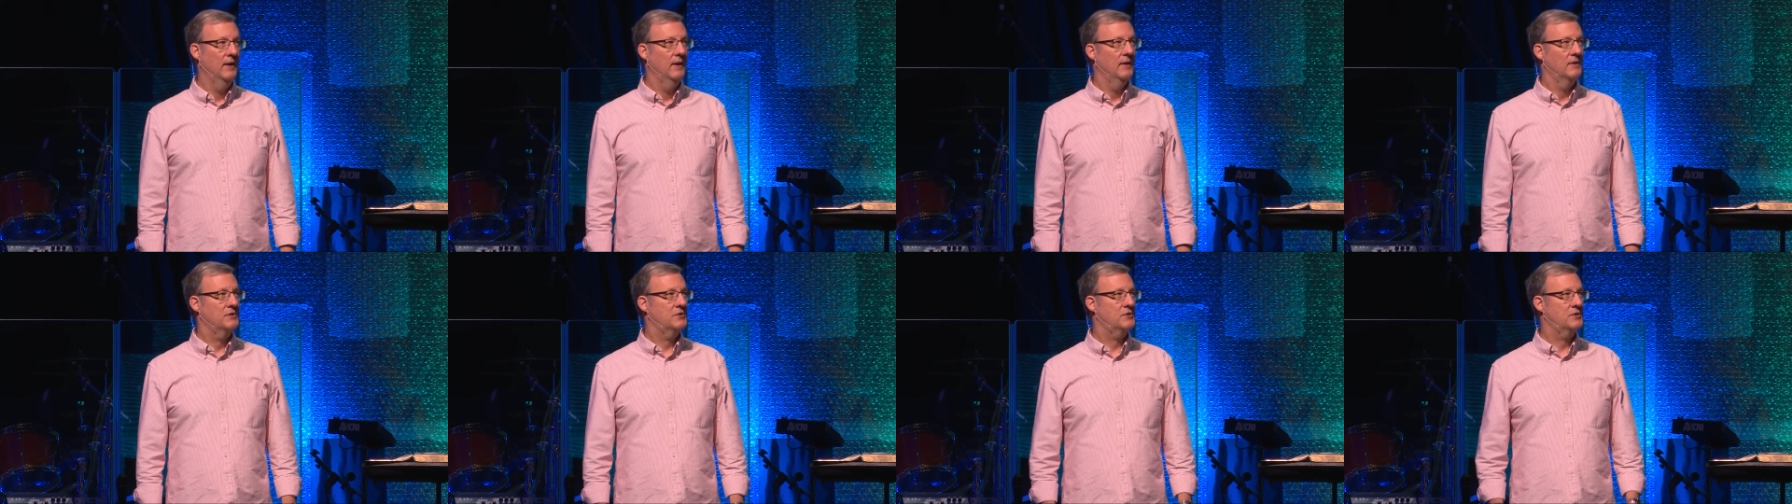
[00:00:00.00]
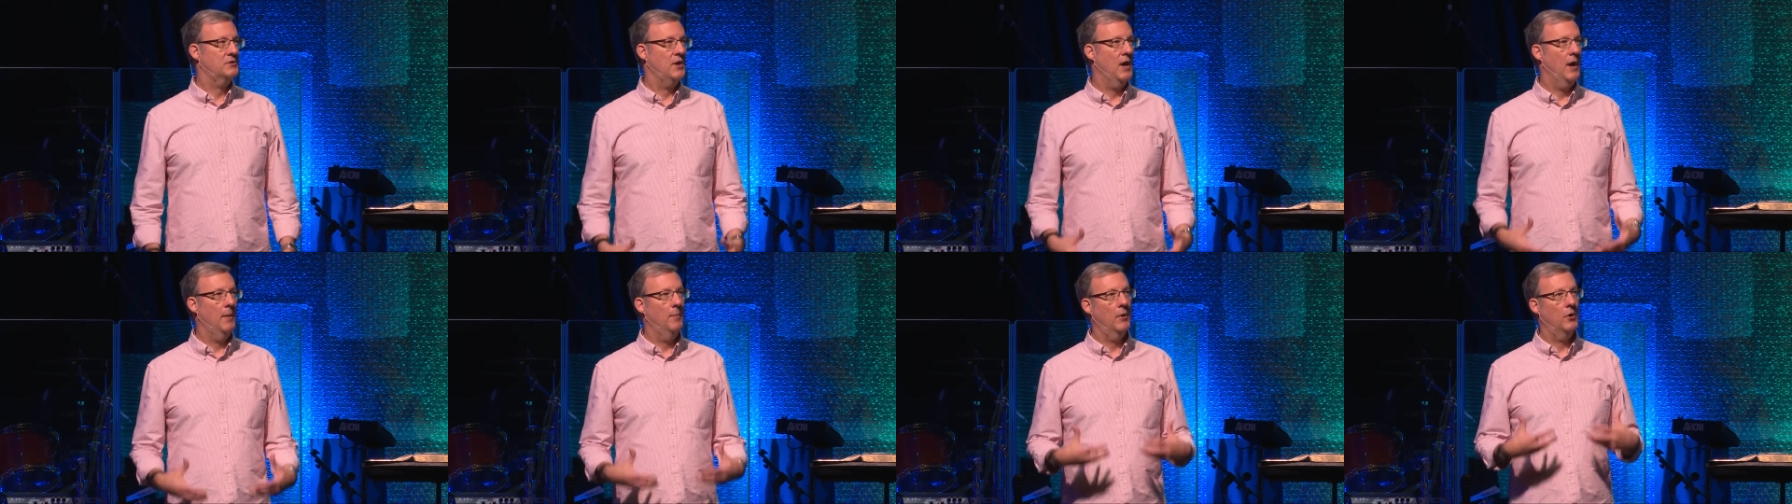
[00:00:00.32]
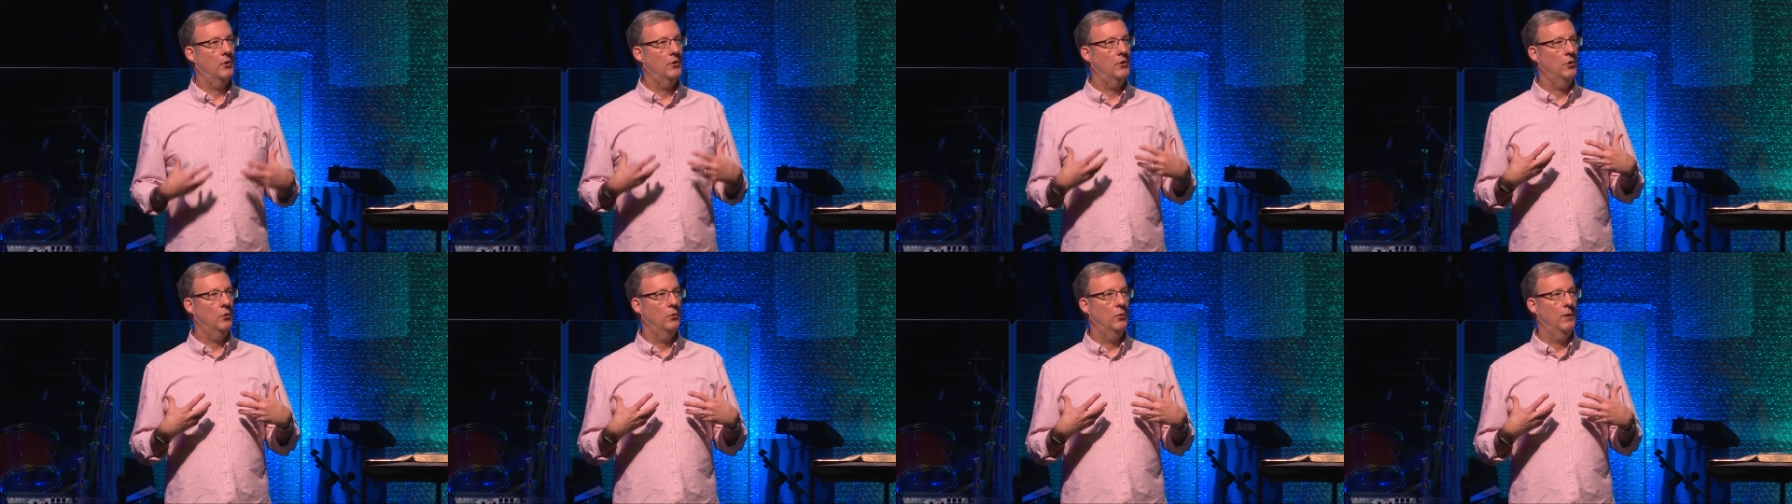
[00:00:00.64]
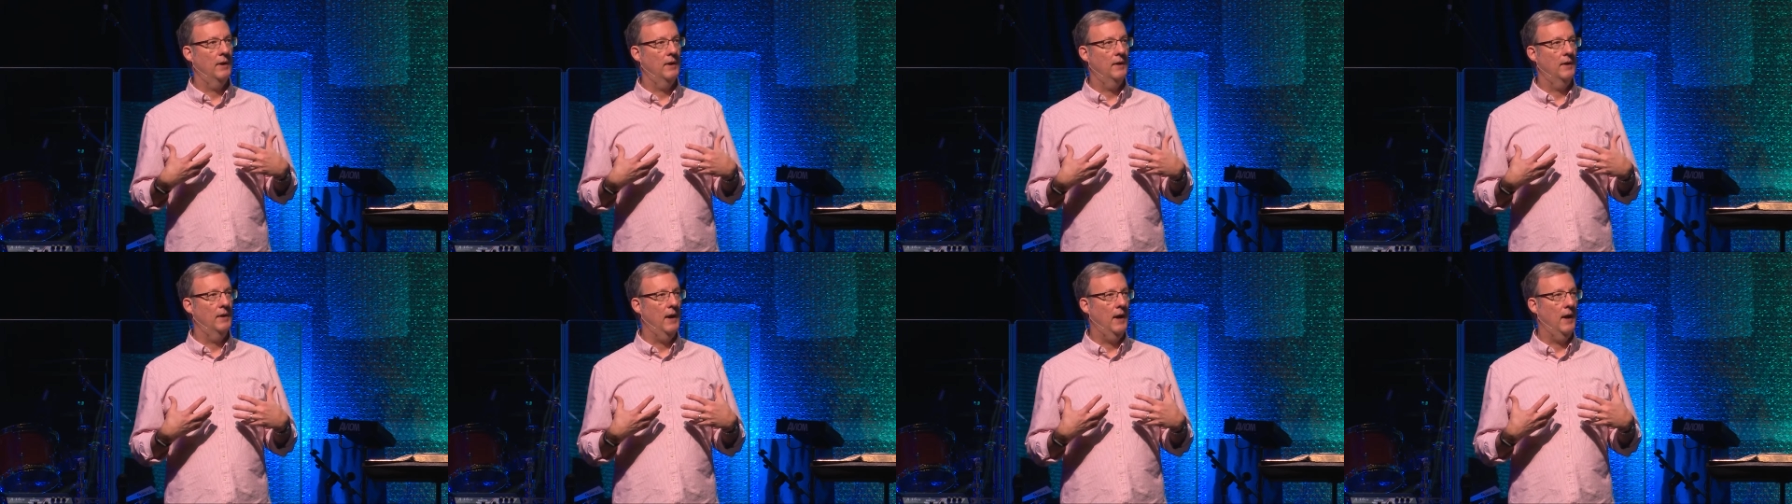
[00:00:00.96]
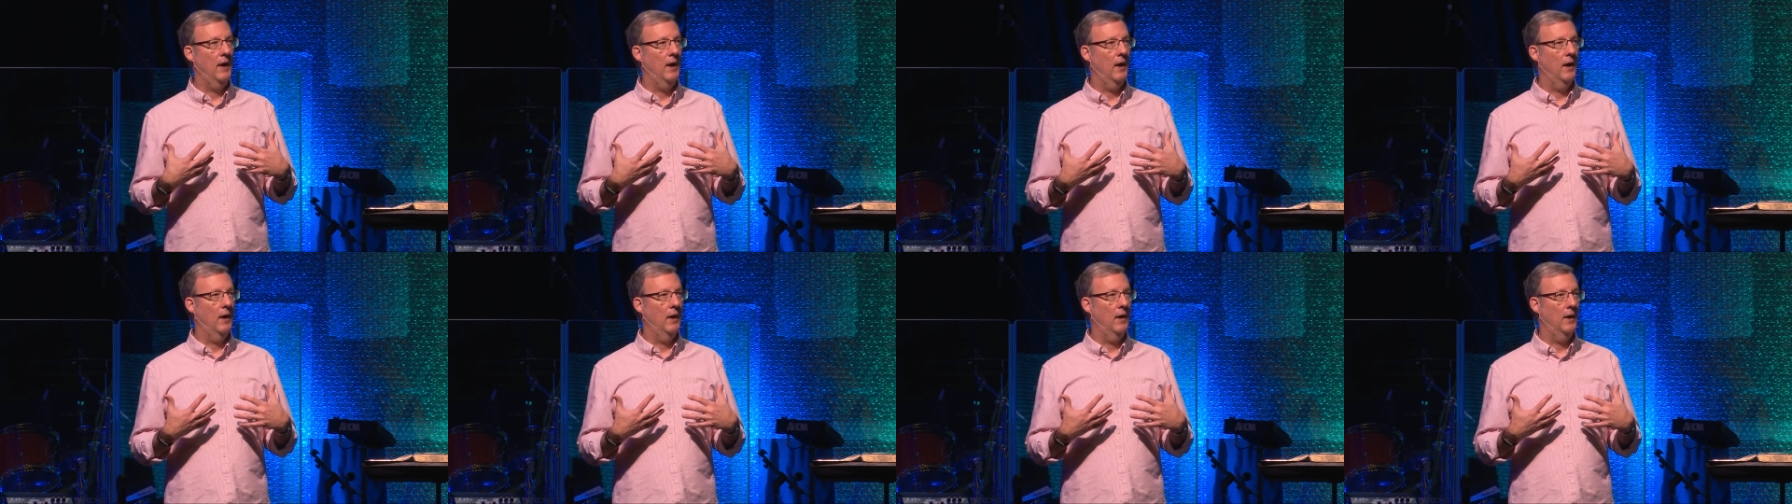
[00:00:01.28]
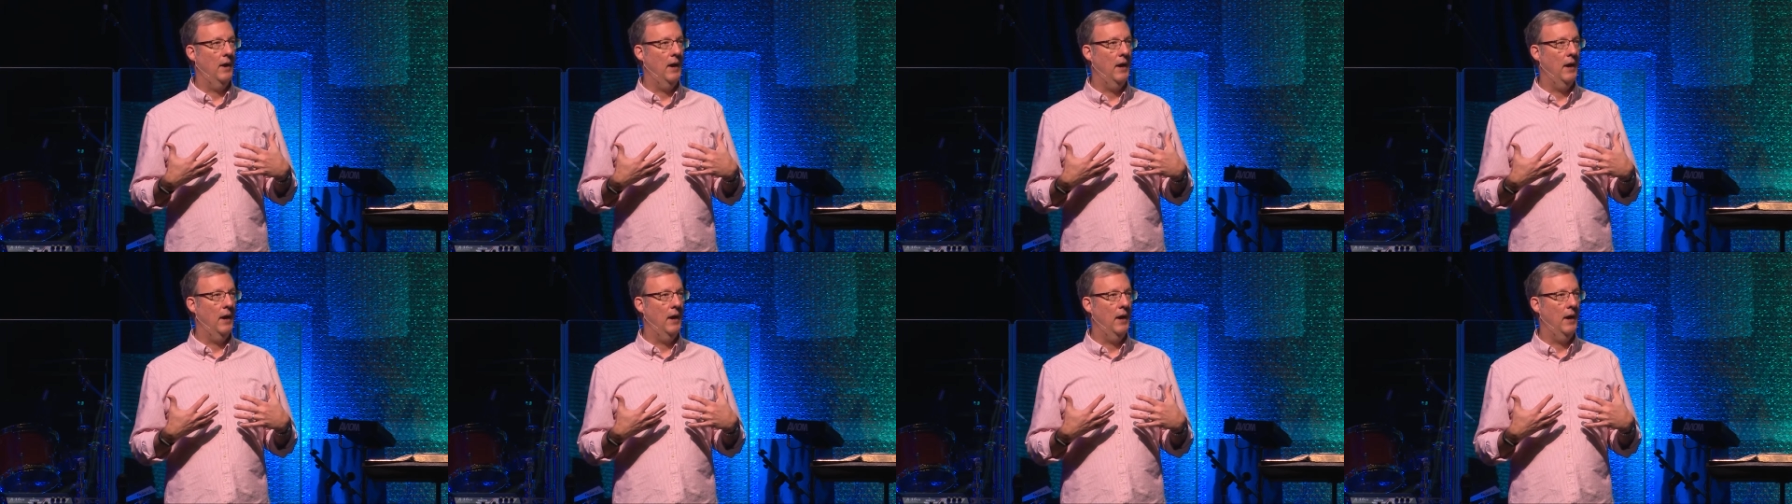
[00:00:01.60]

Some are doing uh,